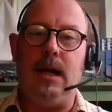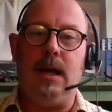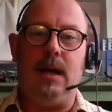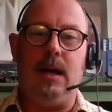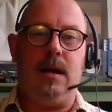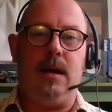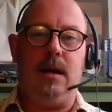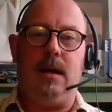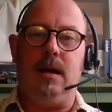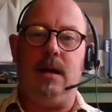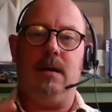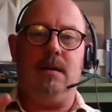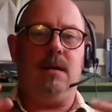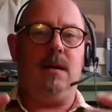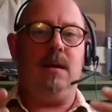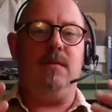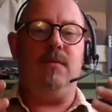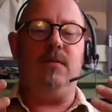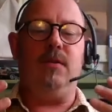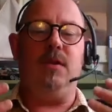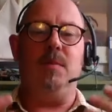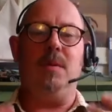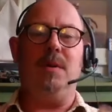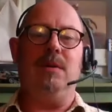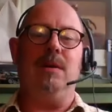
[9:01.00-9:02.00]
Uh,
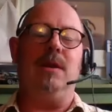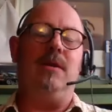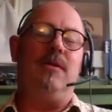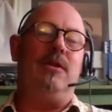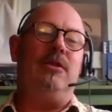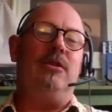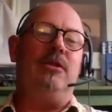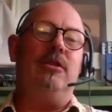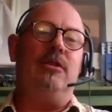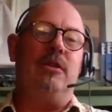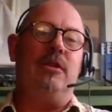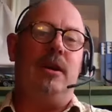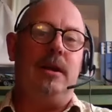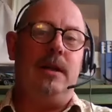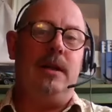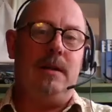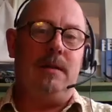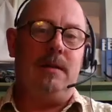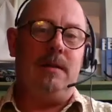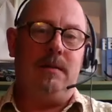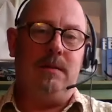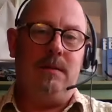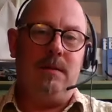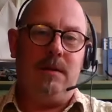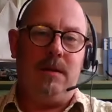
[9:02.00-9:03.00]
and for the modeler, this is
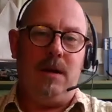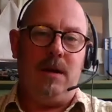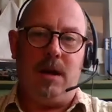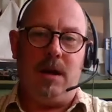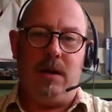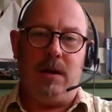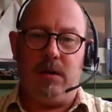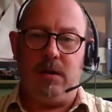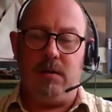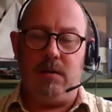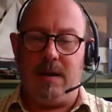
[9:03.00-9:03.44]
ideal. You know, the